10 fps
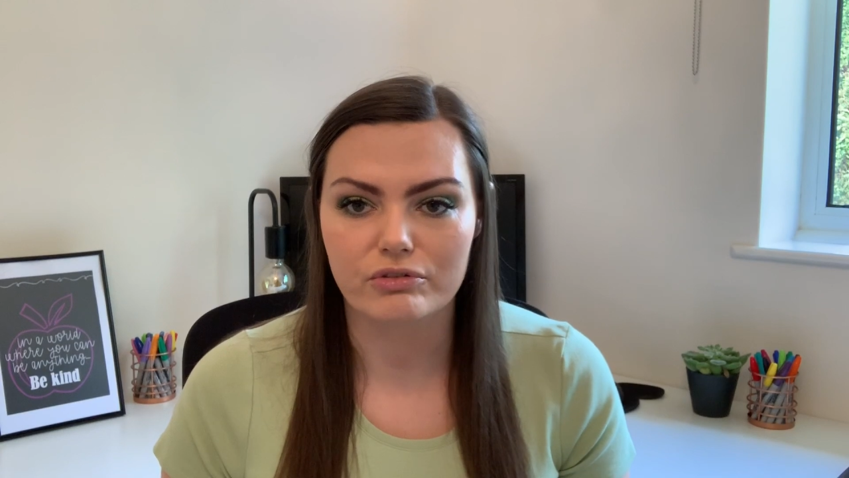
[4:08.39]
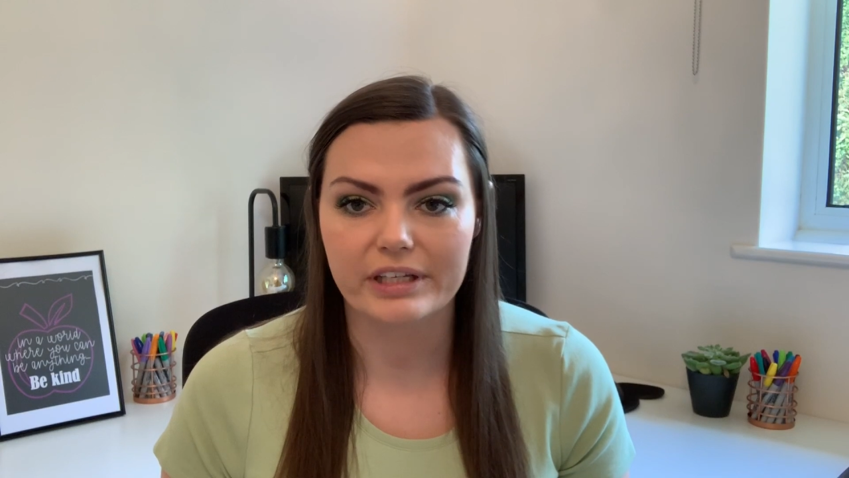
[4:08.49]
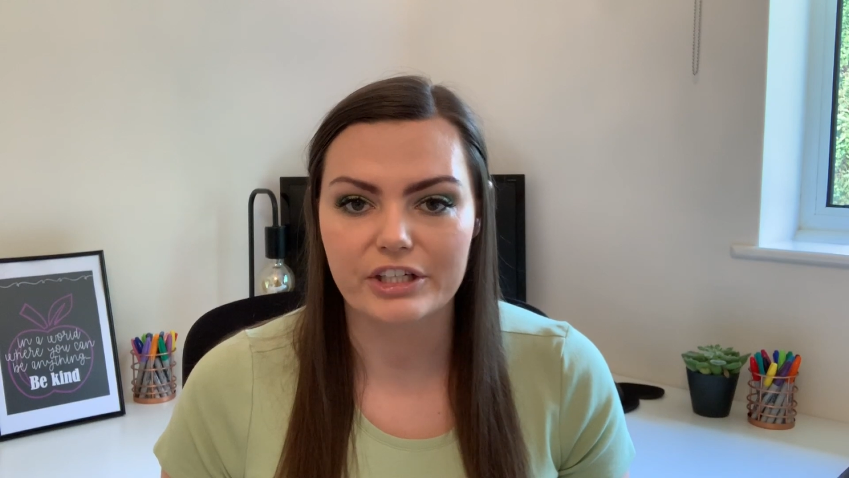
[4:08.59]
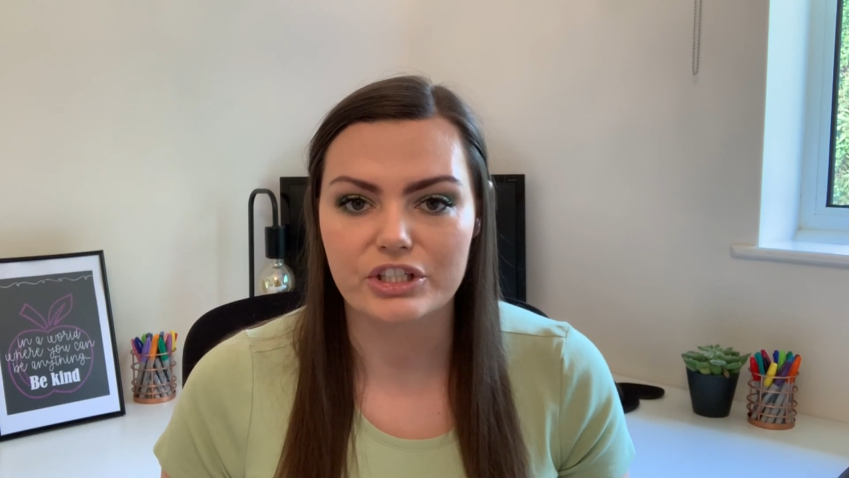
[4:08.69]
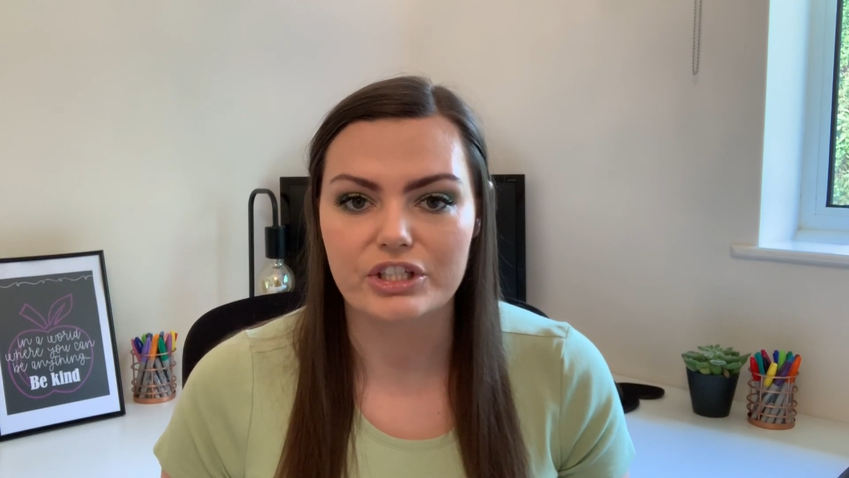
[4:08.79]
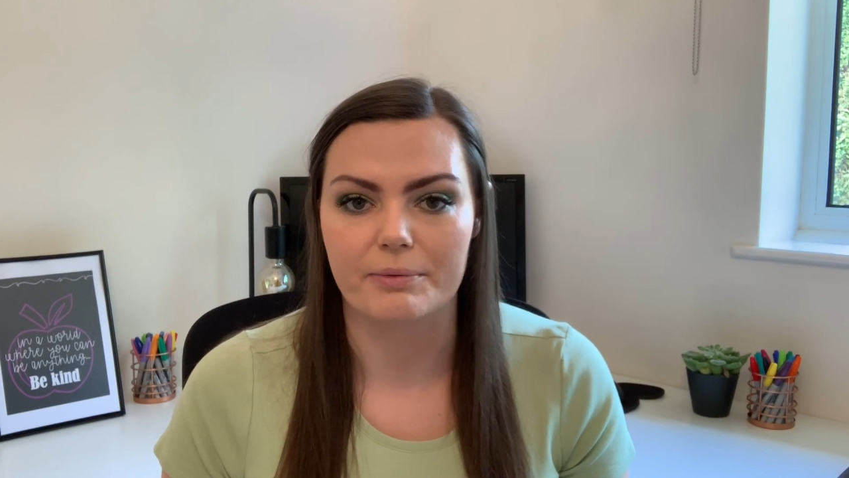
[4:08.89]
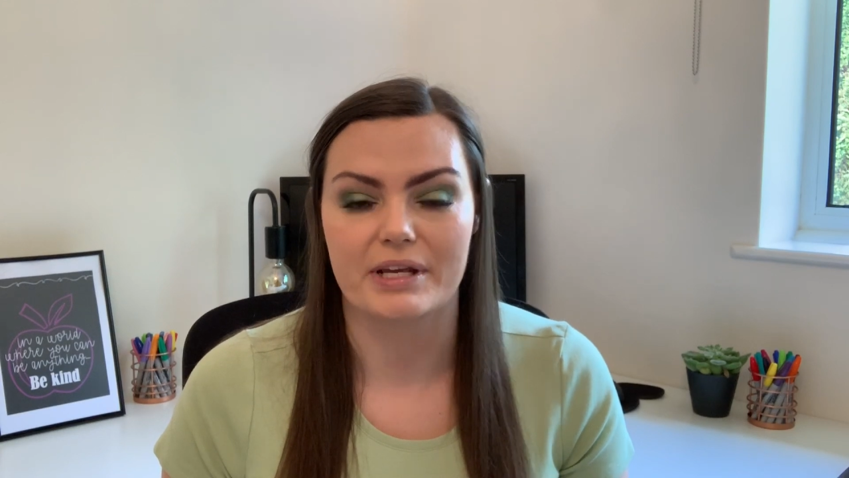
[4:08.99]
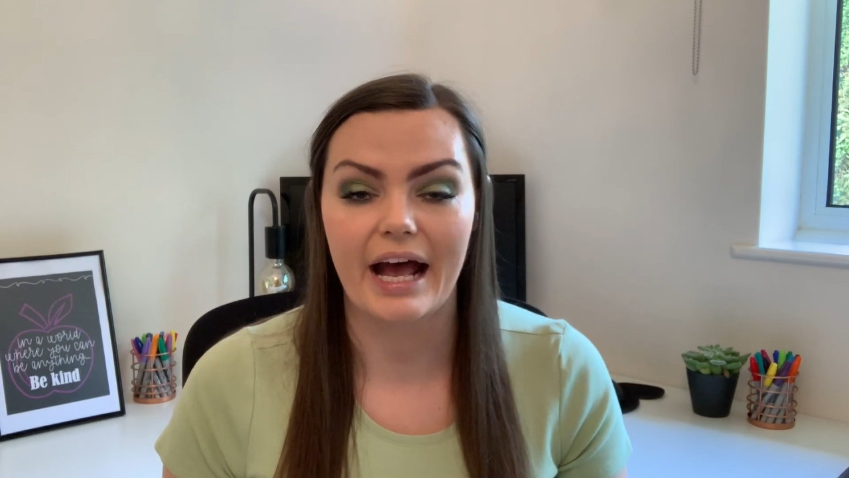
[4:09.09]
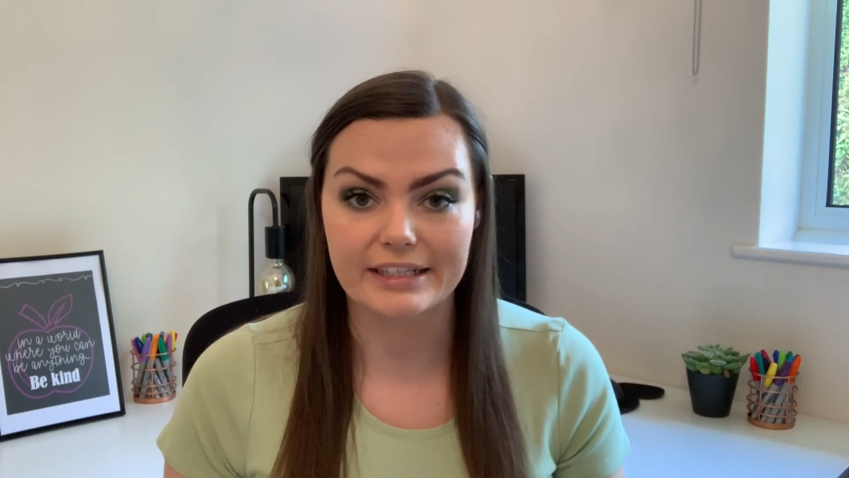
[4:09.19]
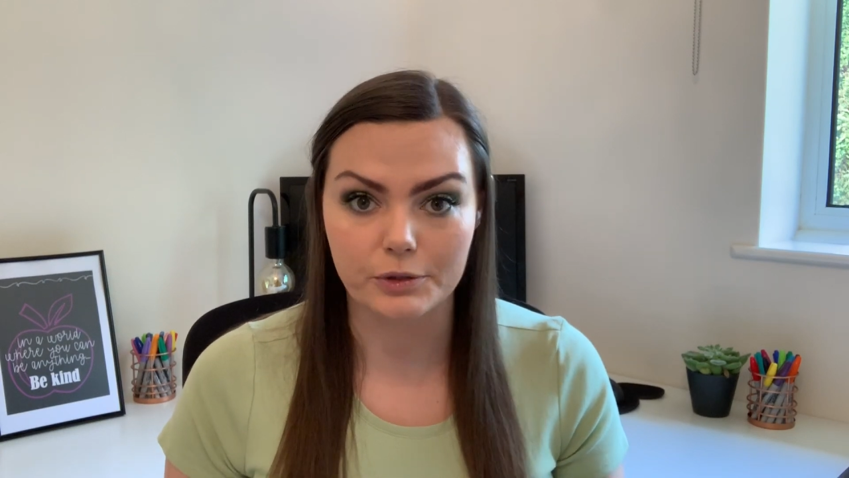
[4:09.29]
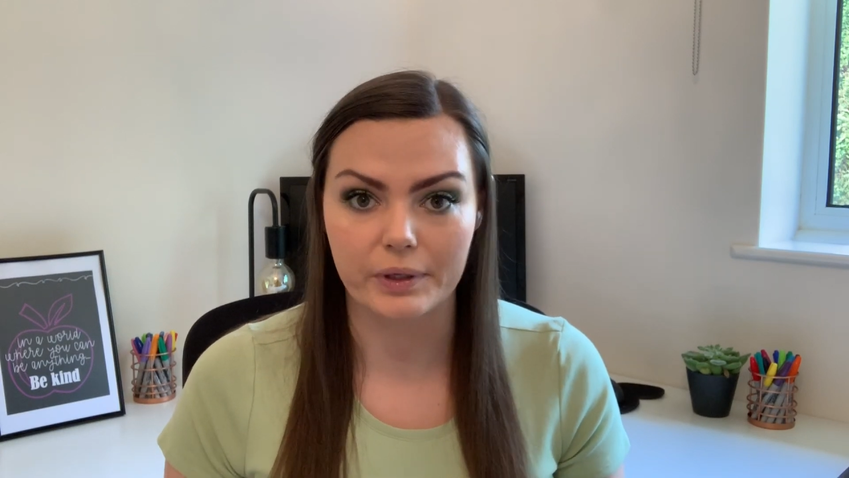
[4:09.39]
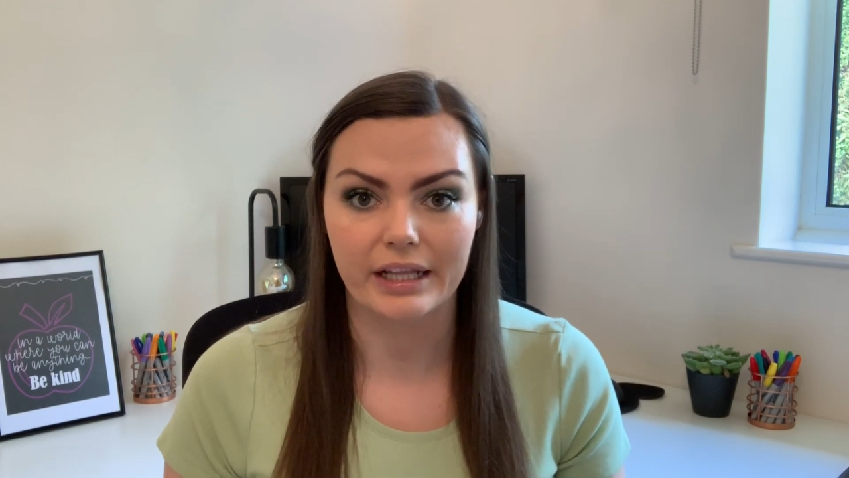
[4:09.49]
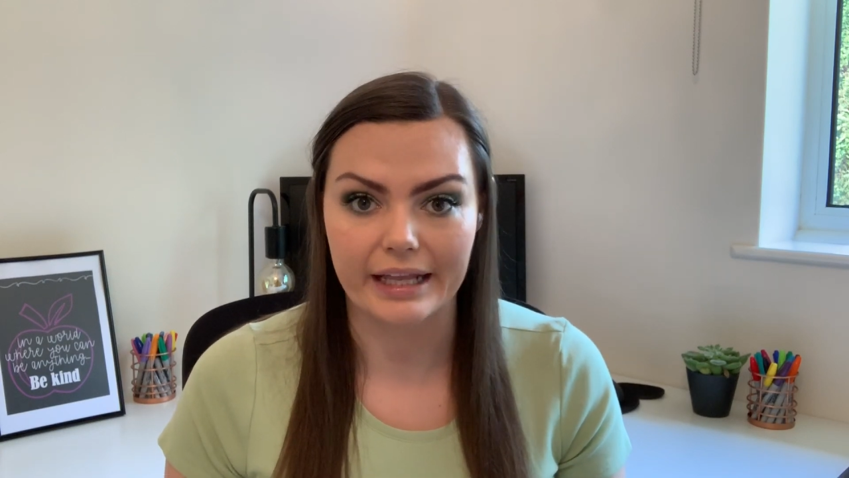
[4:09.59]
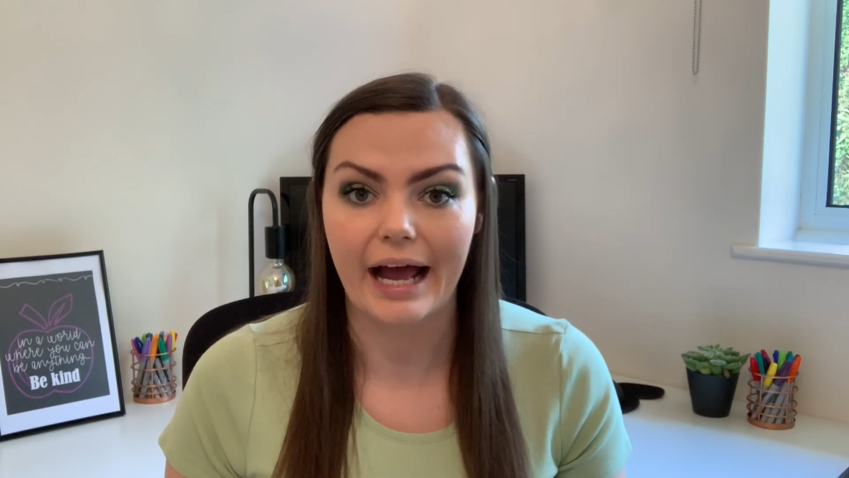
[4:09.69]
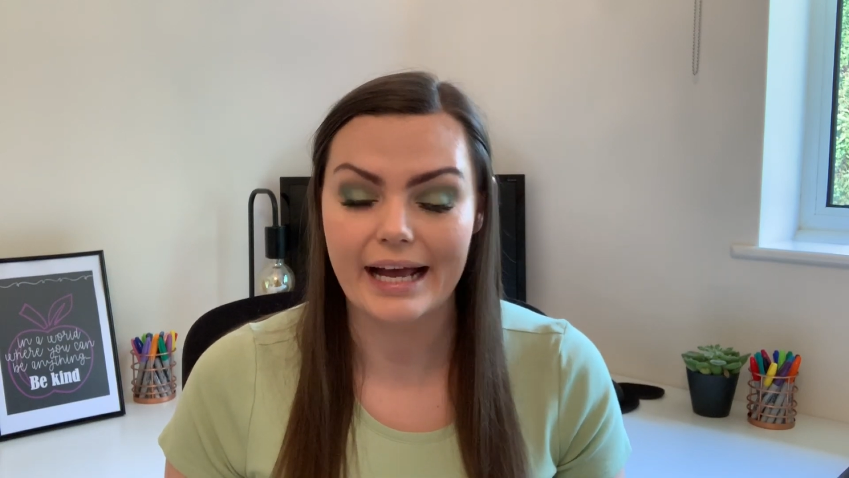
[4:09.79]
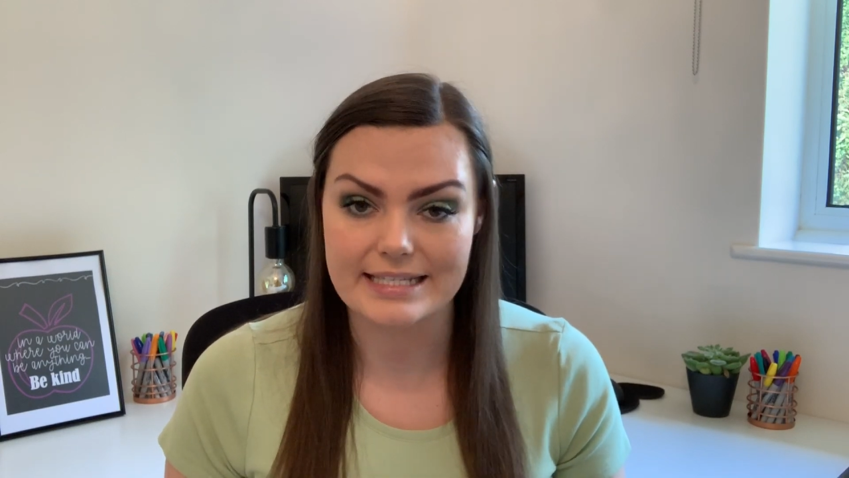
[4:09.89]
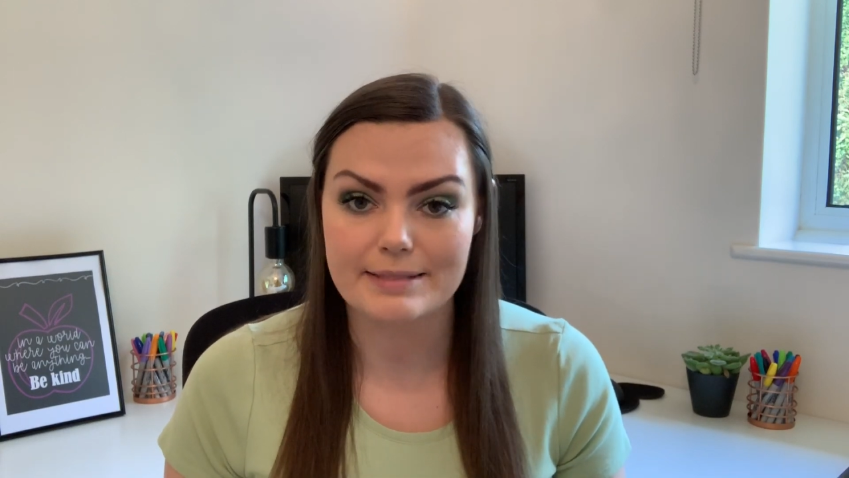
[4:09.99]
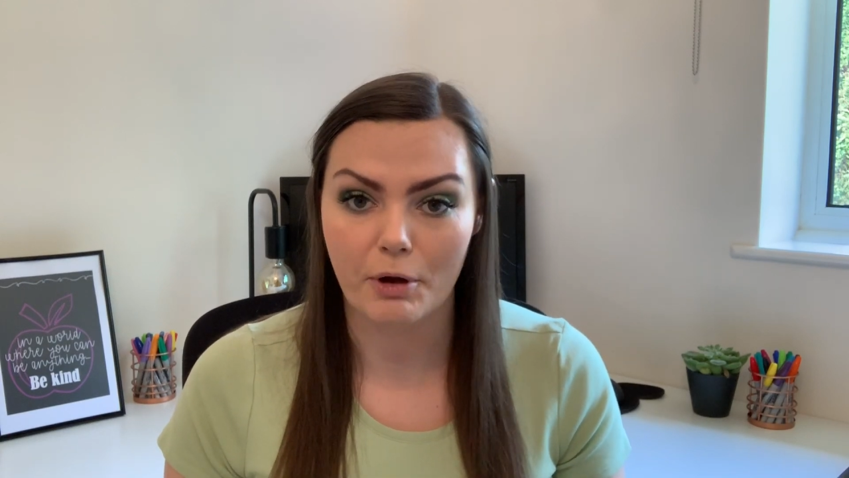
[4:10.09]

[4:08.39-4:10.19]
relationships as quickly as